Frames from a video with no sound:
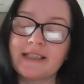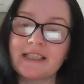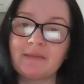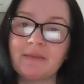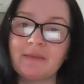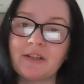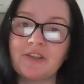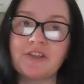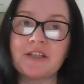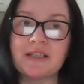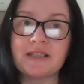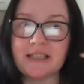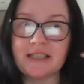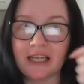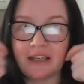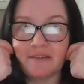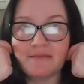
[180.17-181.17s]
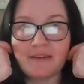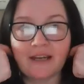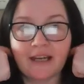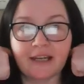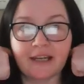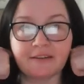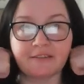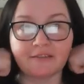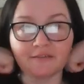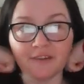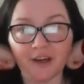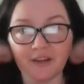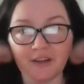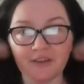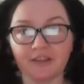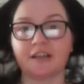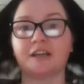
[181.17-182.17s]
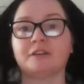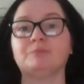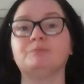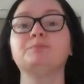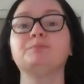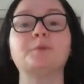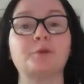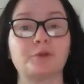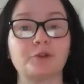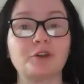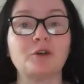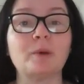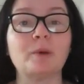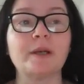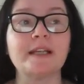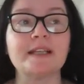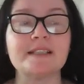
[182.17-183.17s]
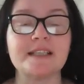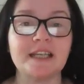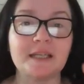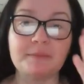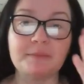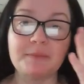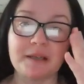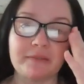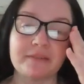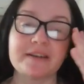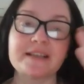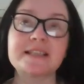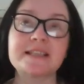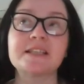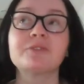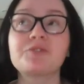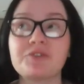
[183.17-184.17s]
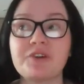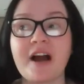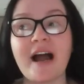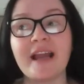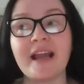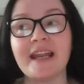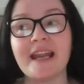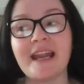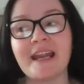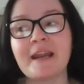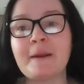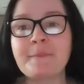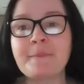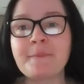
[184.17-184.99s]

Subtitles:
images. They were rather poor quality, but we were still trying.